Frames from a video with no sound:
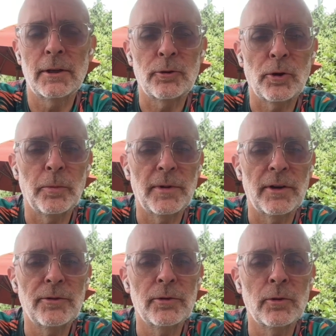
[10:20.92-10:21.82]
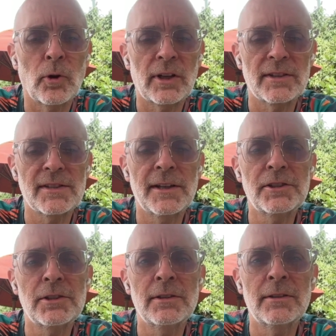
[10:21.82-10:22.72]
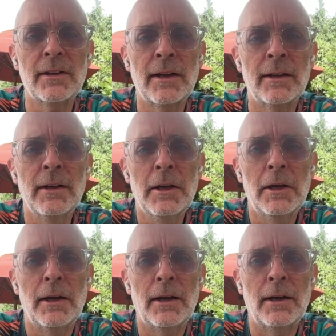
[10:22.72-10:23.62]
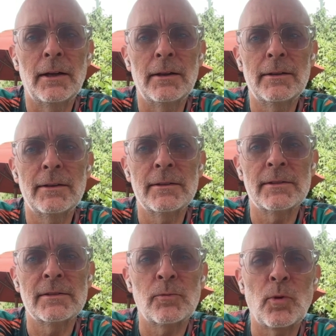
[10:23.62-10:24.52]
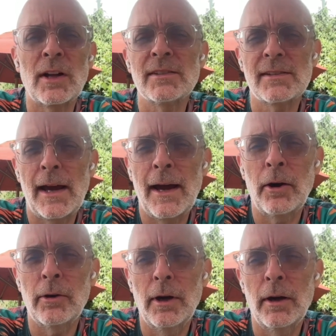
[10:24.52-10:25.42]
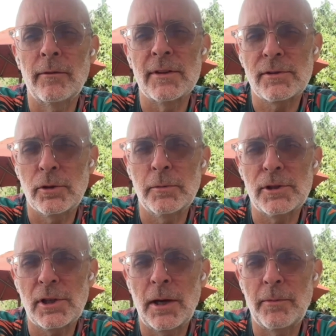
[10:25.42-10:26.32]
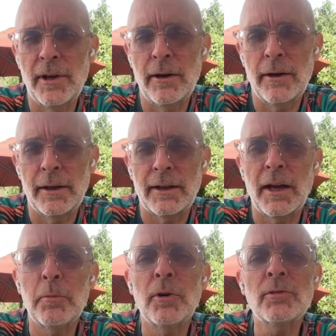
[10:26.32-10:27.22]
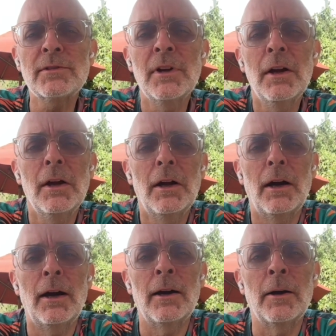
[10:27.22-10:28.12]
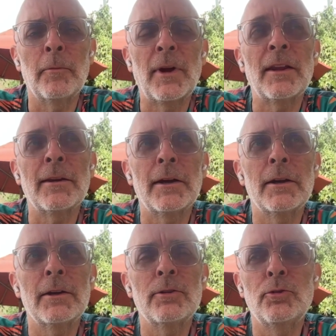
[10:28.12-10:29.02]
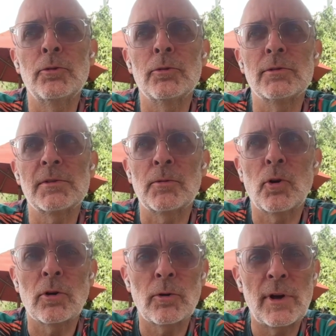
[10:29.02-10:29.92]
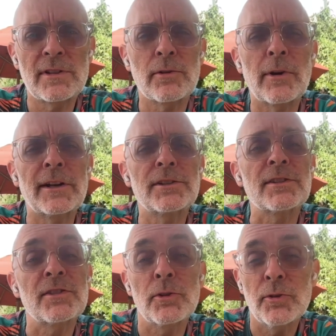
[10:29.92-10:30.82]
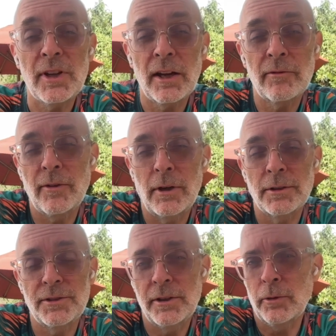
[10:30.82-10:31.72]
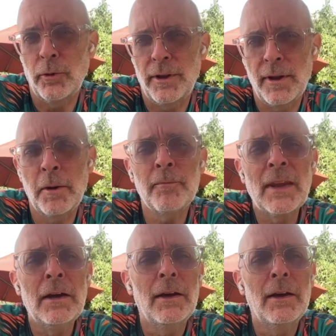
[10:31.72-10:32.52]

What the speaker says: group there too, organization that uh, runs out of the scuba shop there in Quepos. And they do some coral restoration, so you can volunteer with them